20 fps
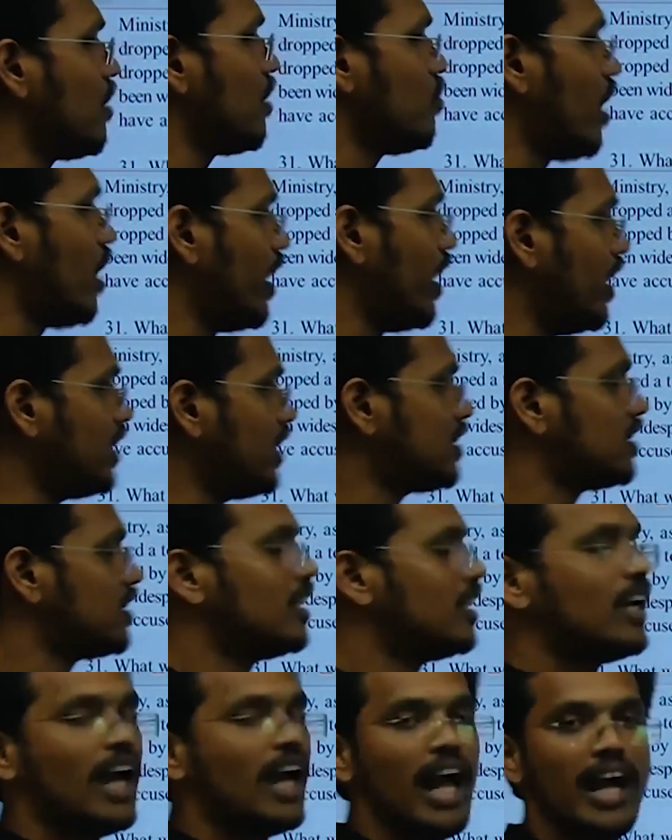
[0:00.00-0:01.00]
violence
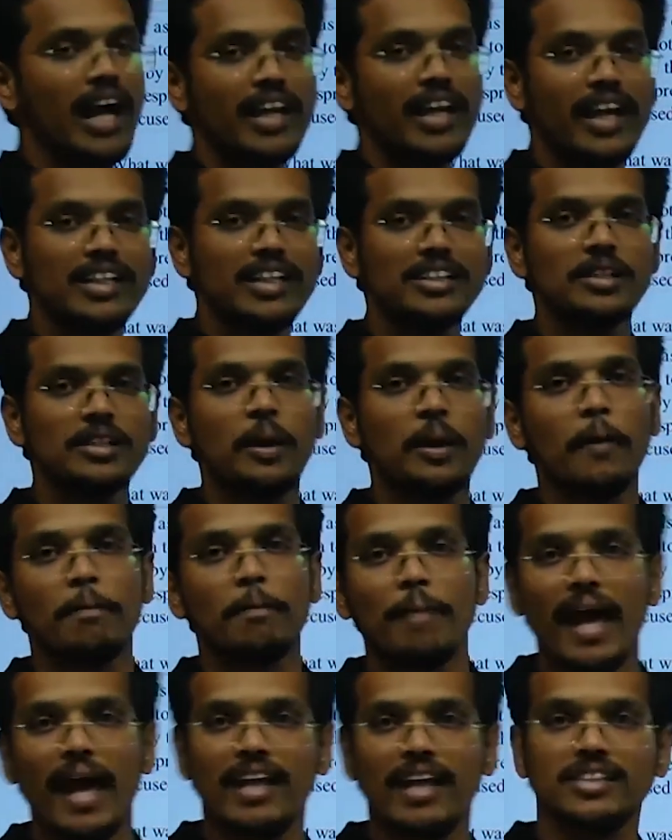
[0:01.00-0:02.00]
against
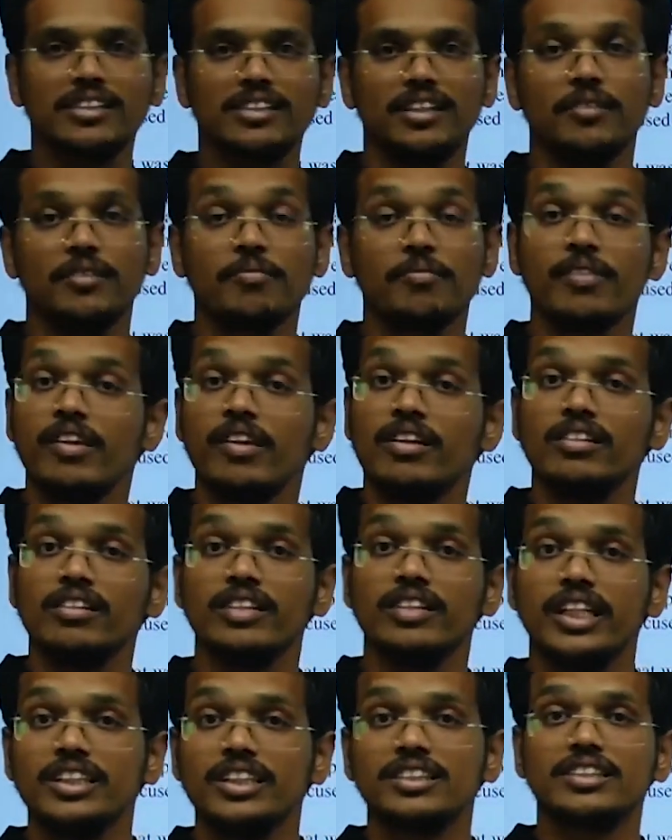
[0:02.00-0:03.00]
Palestine.
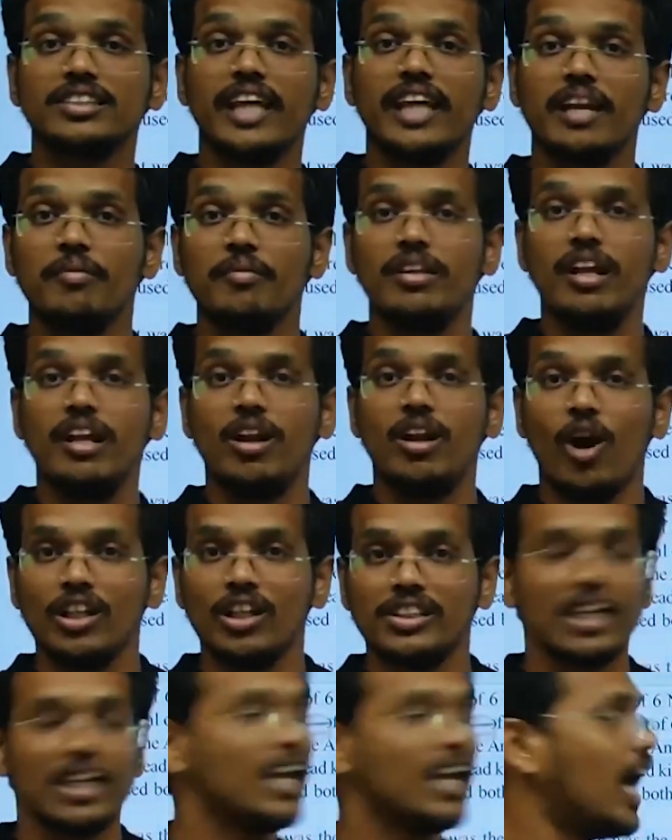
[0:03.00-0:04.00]
This can be the
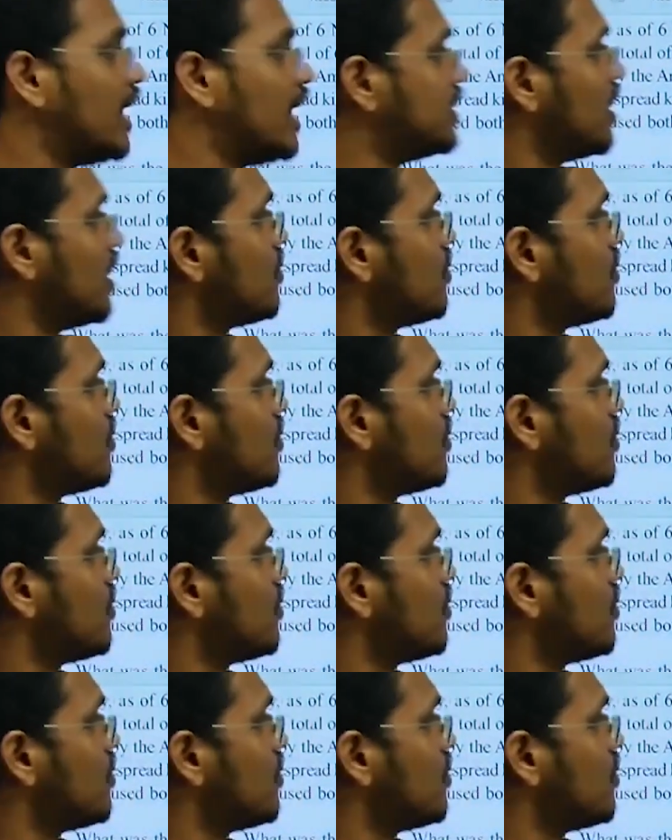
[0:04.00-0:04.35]
logical answer,